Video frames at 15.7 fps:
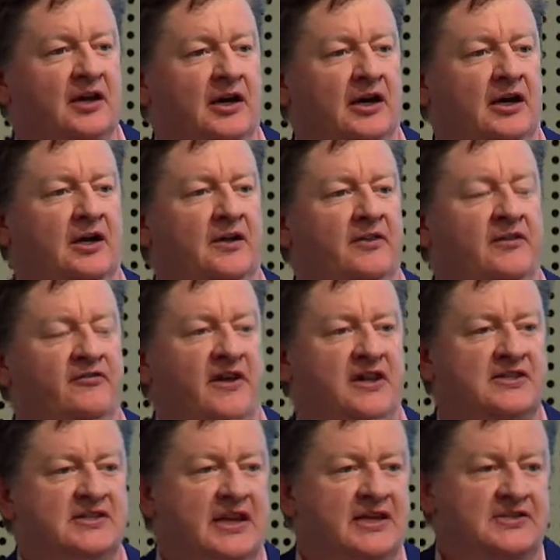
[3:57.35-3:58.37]
the
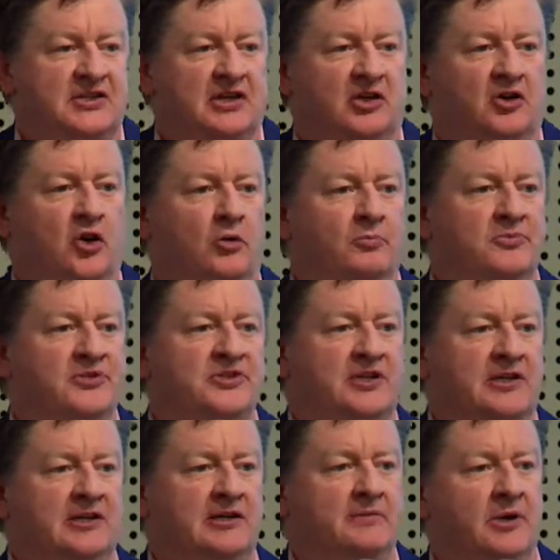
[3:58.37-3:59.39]
fantastic comms
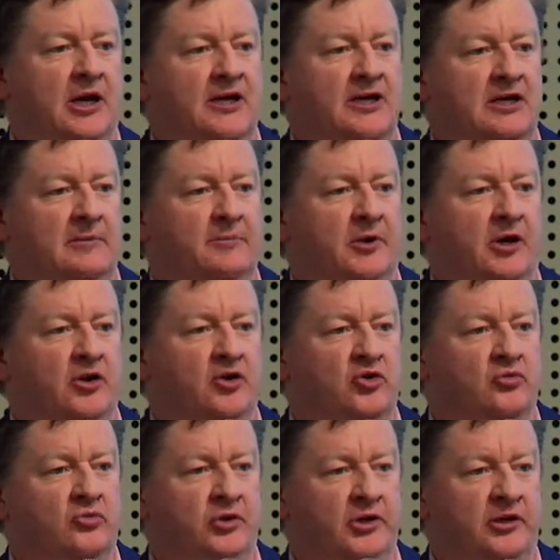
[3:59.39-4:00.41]
team at IHPA
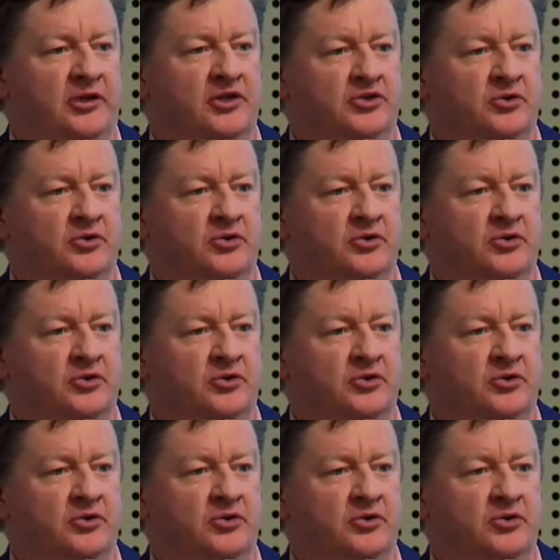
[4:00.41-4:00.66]
who really